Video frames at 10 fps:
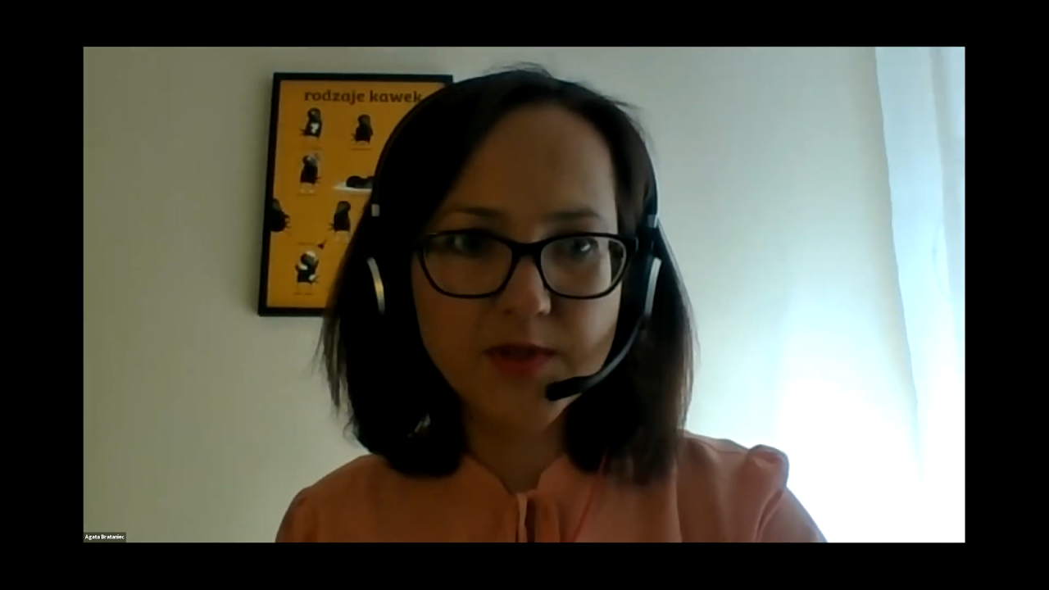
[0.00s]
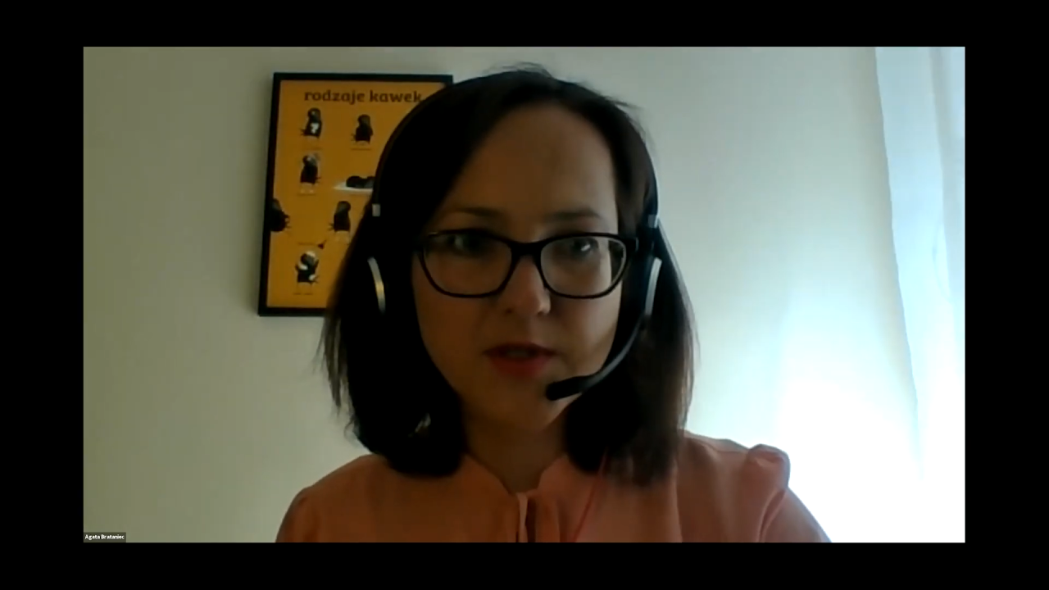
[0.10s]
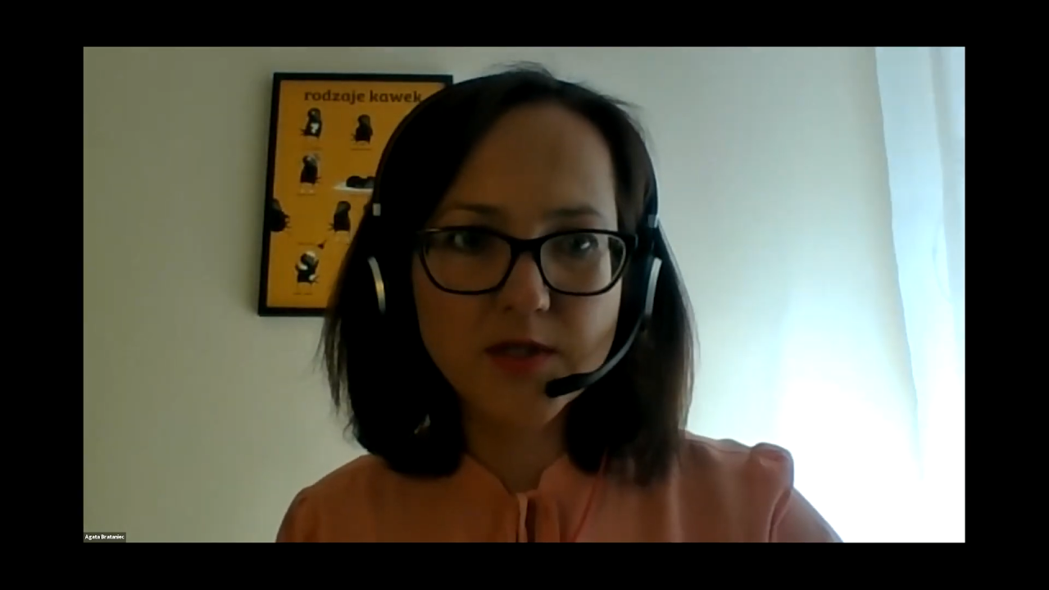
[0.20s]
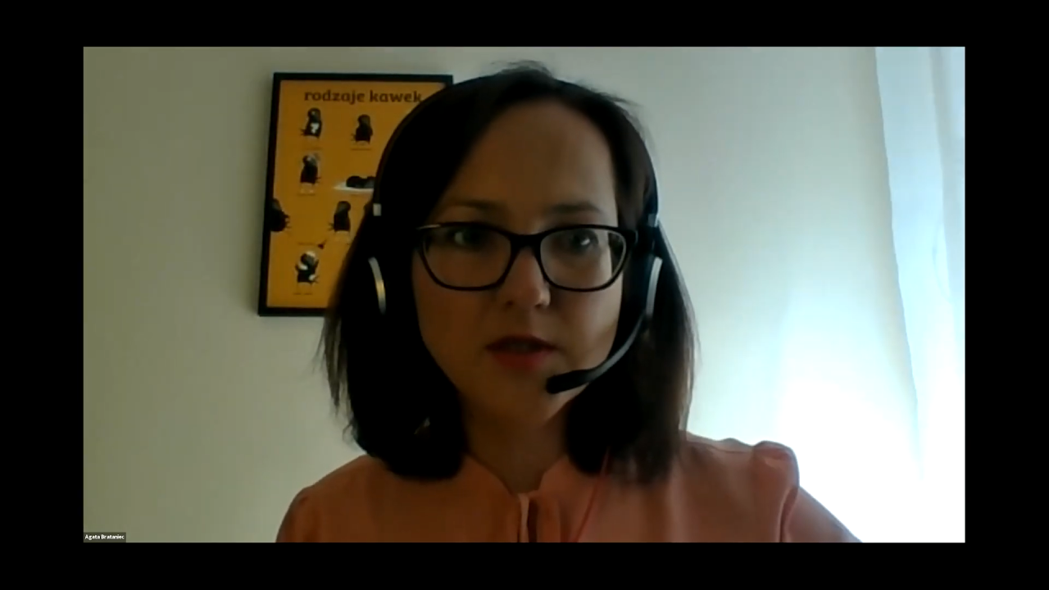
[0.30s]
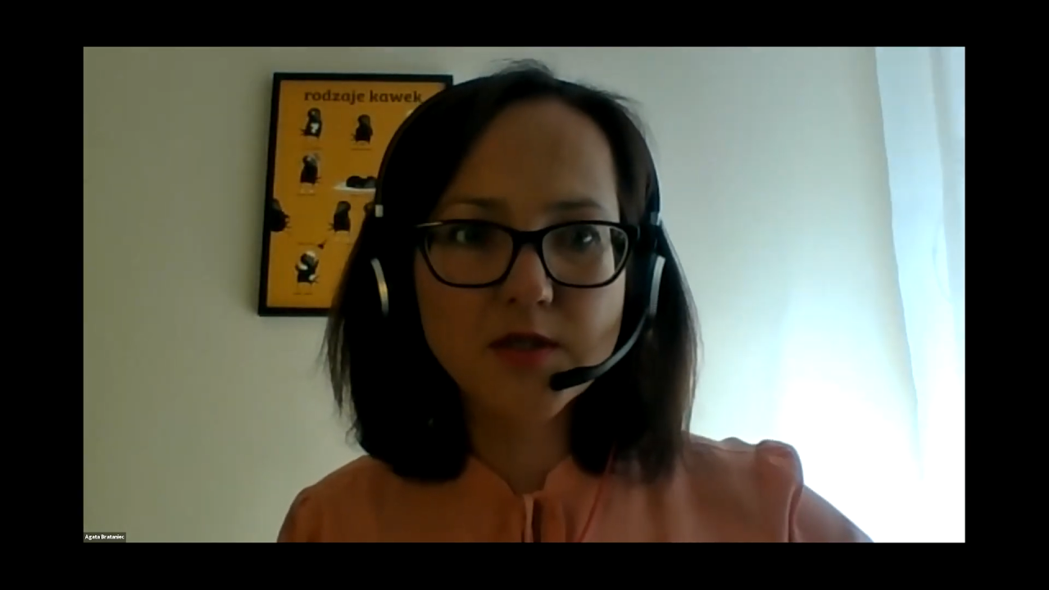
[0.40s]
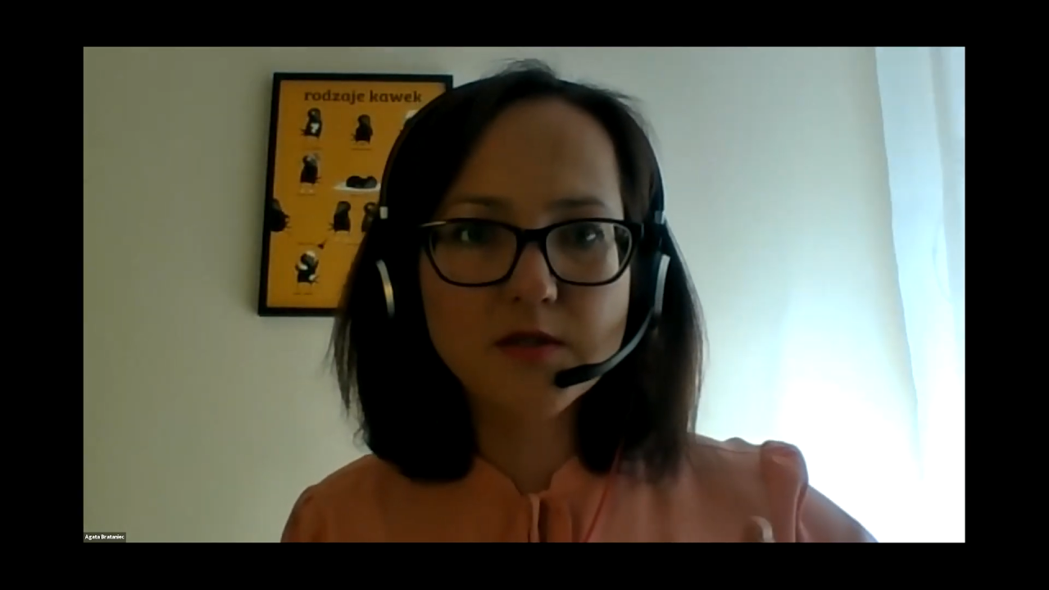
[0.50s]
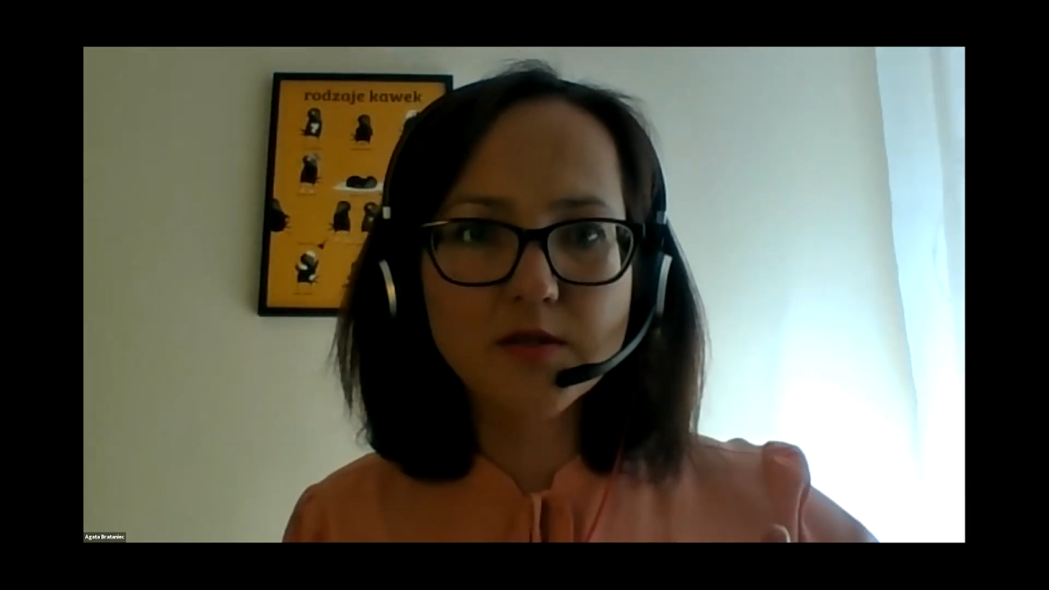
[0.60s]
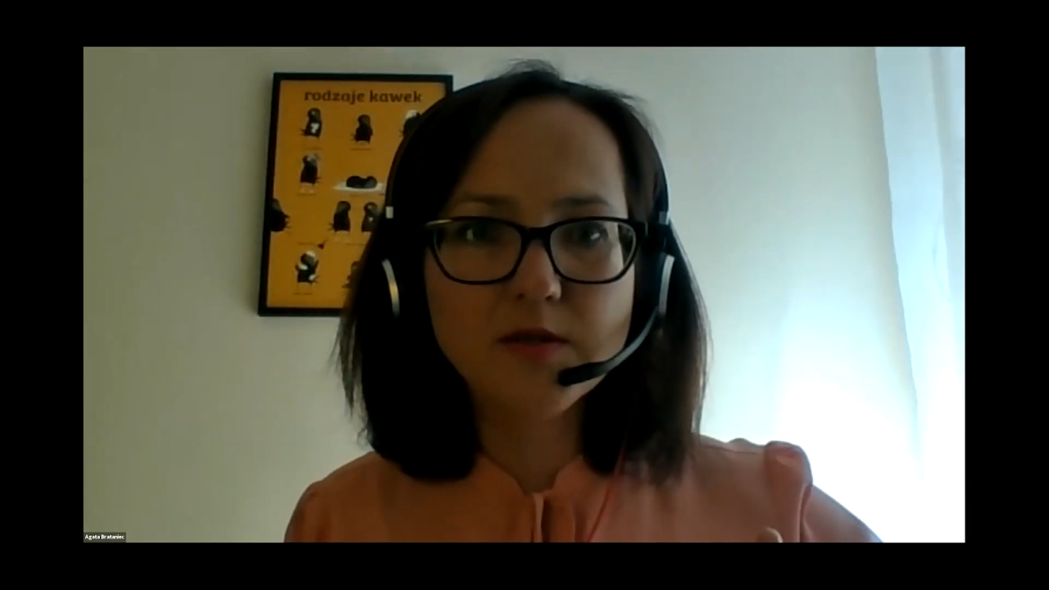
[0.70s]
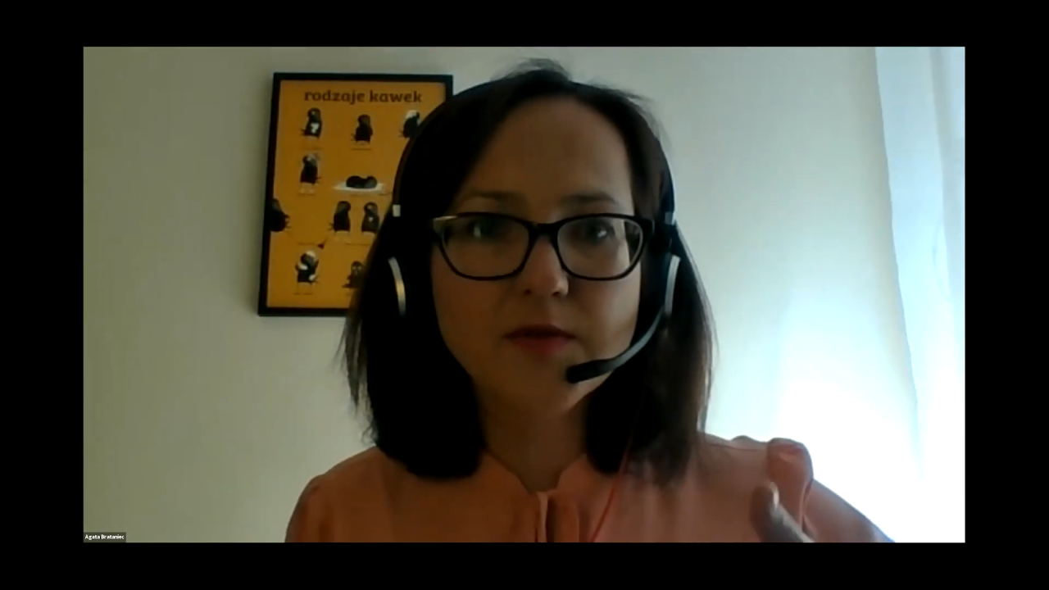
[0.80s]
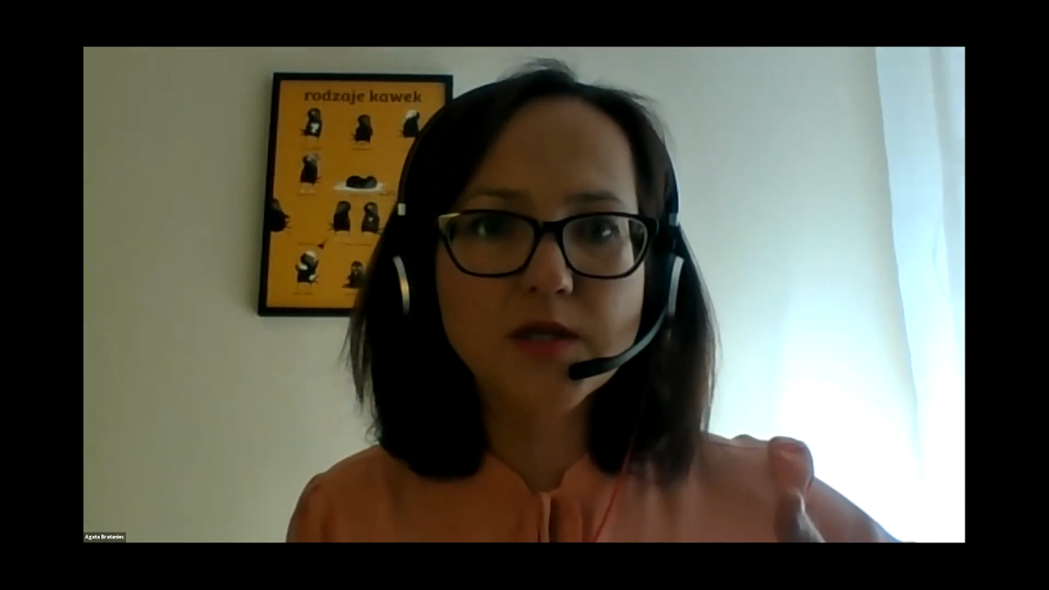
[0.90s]
They need,
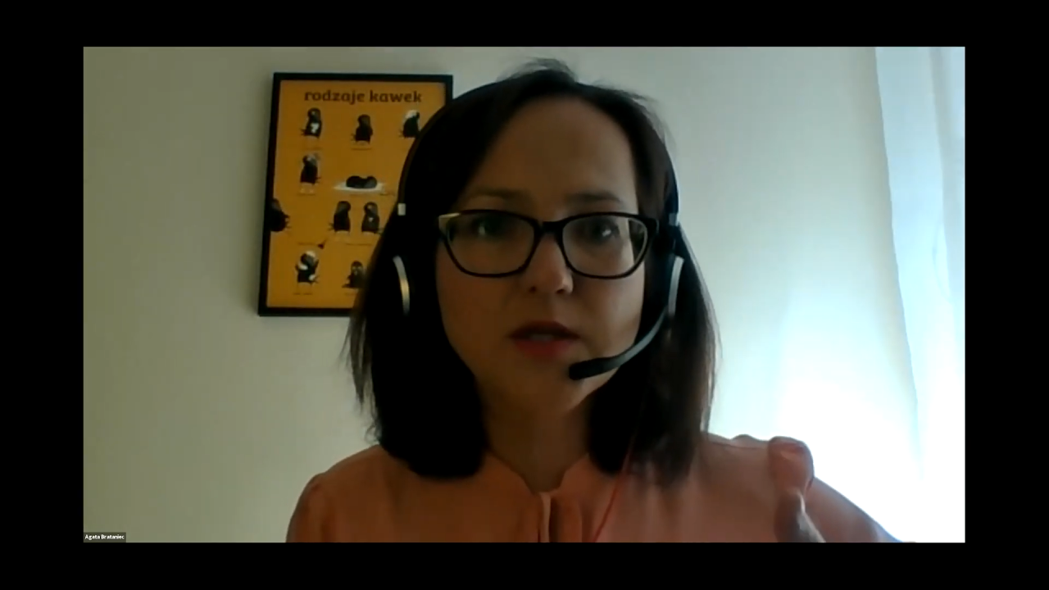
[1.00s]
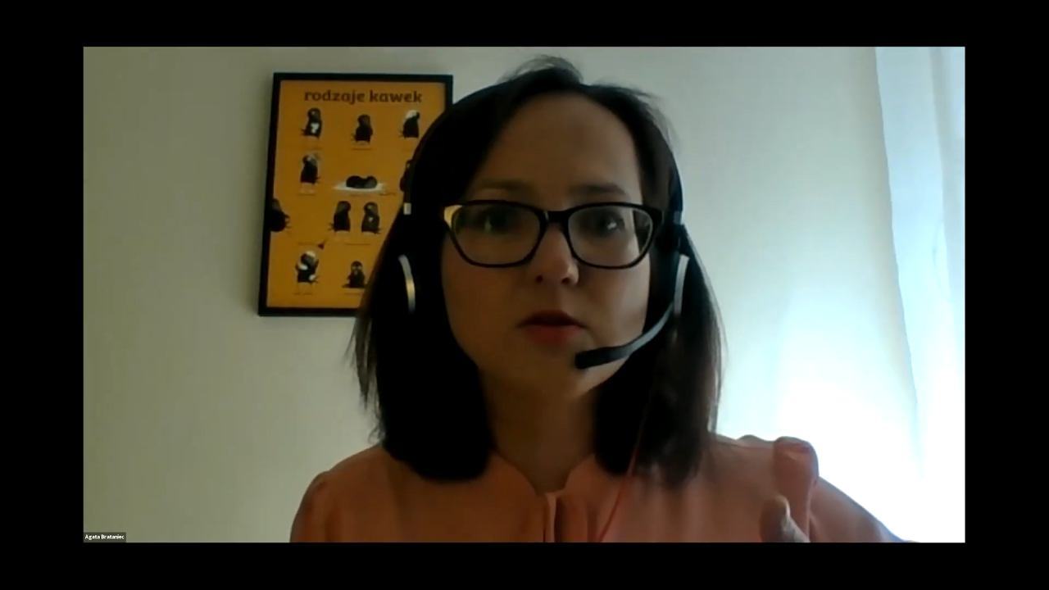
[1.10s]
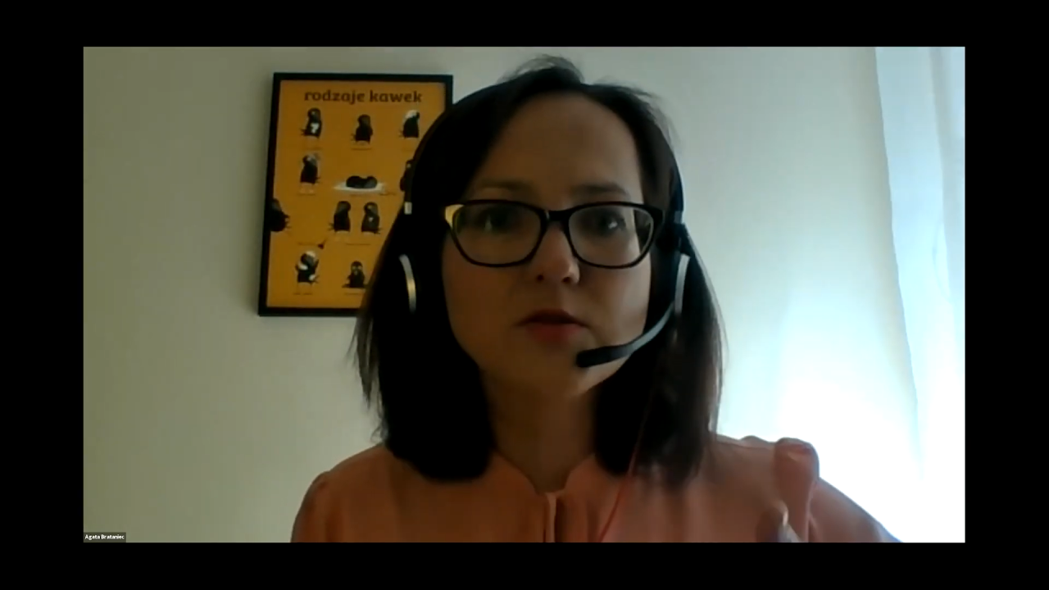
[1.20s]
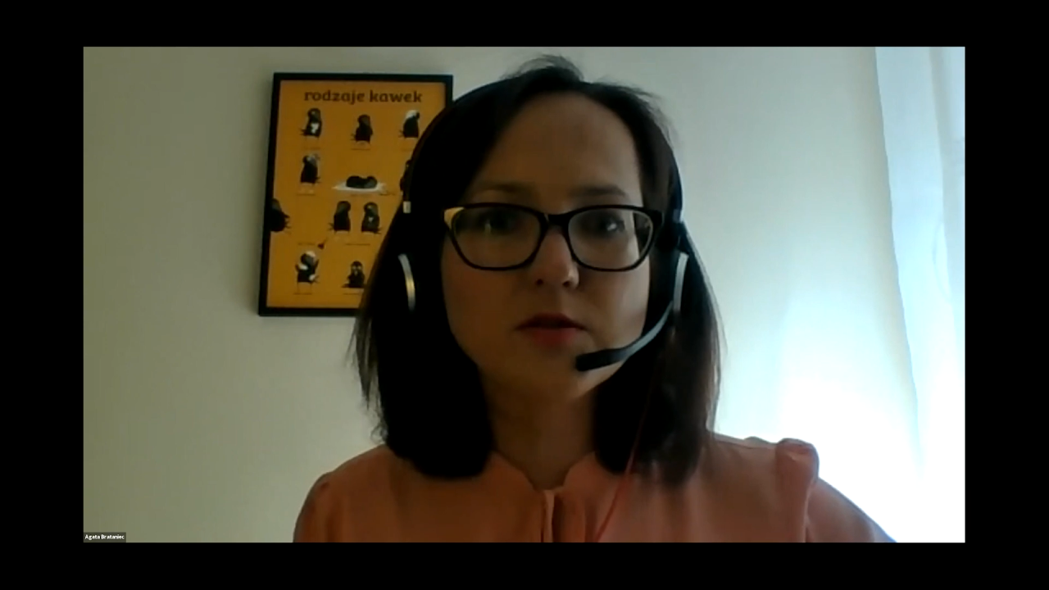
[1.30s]
if they don't